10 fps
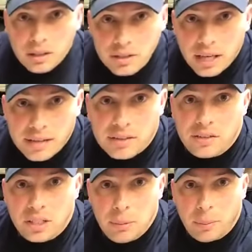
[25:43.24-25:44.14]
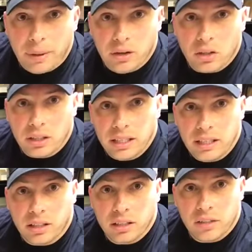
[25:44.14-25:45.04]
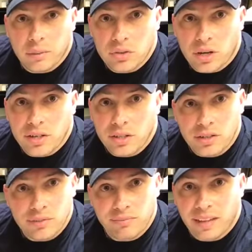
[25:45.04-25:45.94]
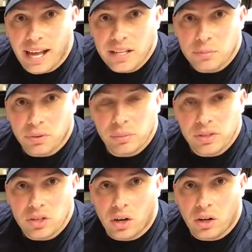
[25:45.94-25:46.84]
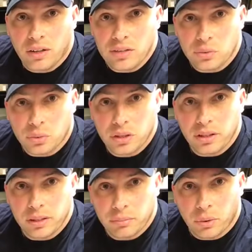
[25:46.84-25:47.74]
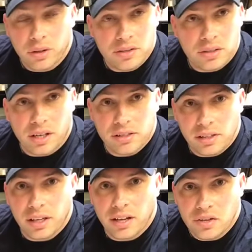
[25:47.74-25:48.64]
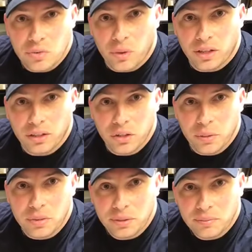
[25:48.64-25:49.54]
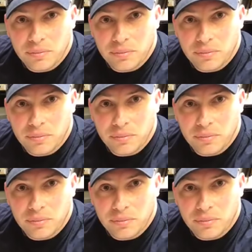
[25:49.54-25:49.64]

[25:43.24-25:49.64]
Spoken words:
Scott says, keep the barrel clean and clear of obstructions. That is pretty much all that's really important, as long as the gun is well lubed.